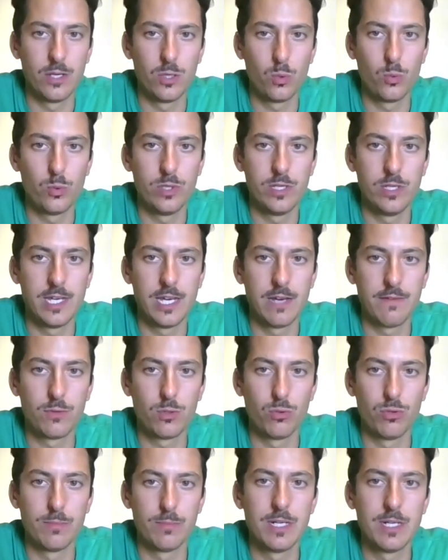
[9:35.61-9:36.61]
We have to
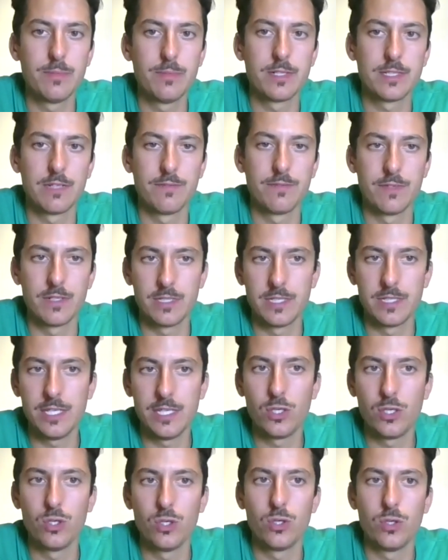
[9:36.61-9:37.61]
remember that
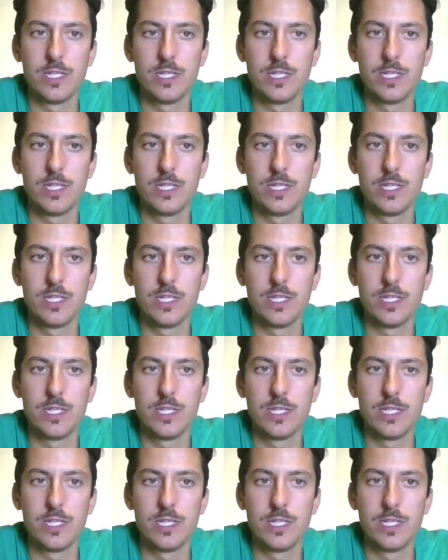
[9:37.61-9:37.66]
Verdicchio